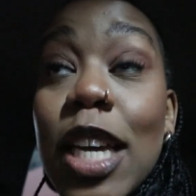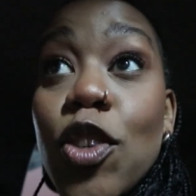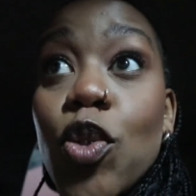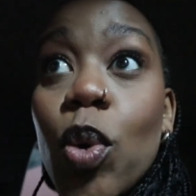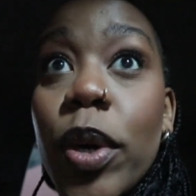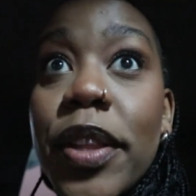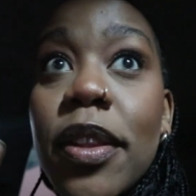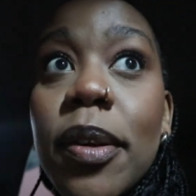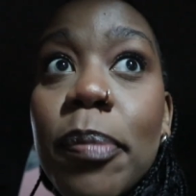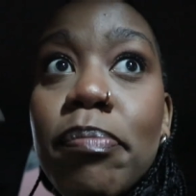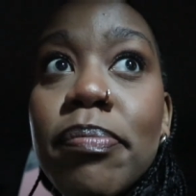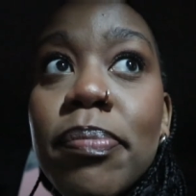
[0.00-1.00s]
Enjoy
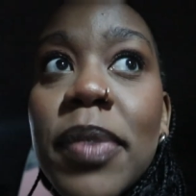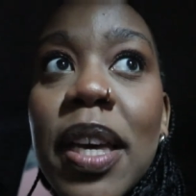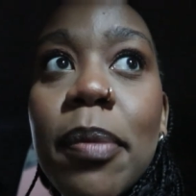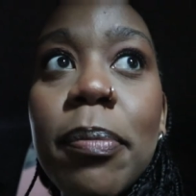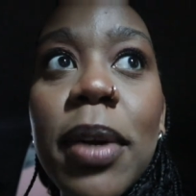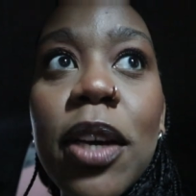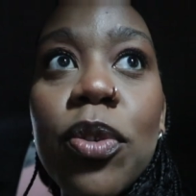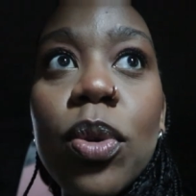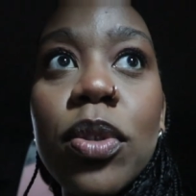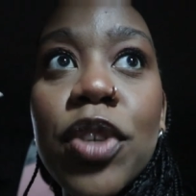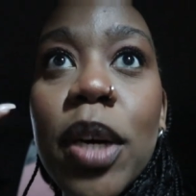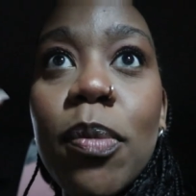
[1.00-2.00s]
the game, play
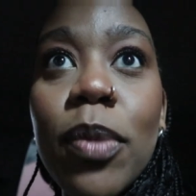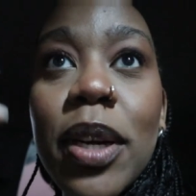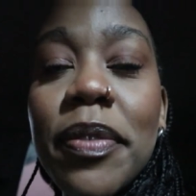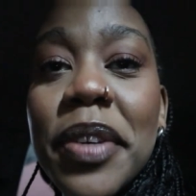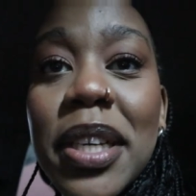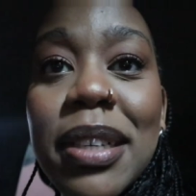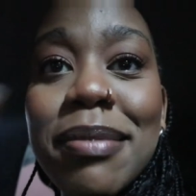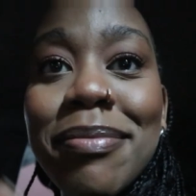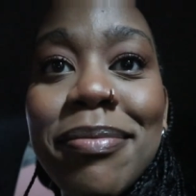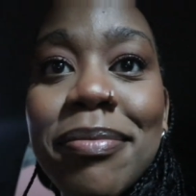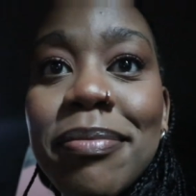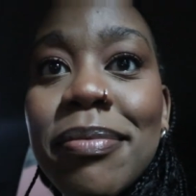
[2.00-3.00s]
role, drum, whatever.
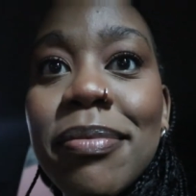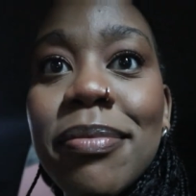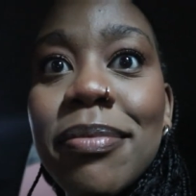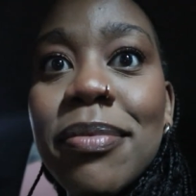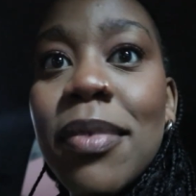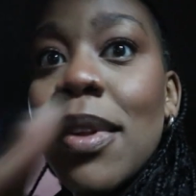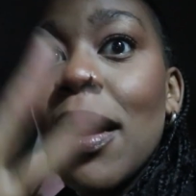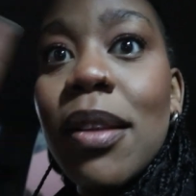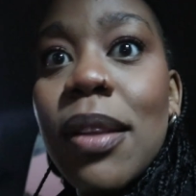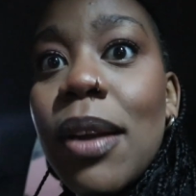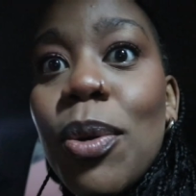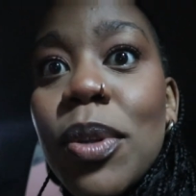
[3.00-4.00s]

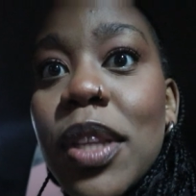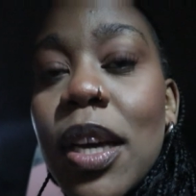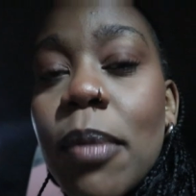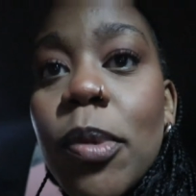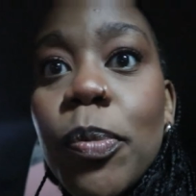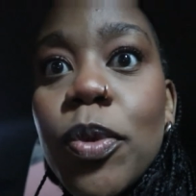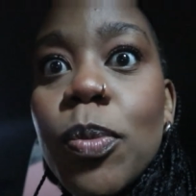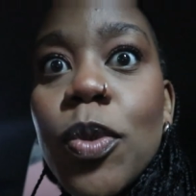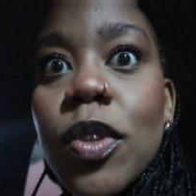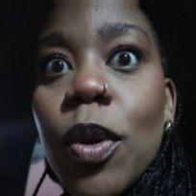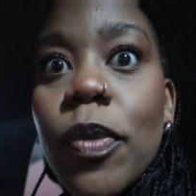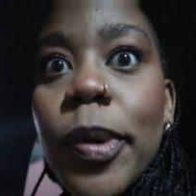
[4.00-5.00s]
That whole thing, I'm gonna put
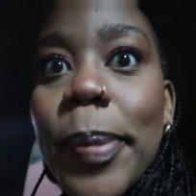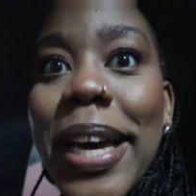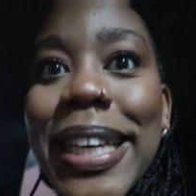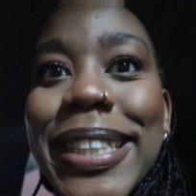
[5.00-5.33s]
music over. Bye.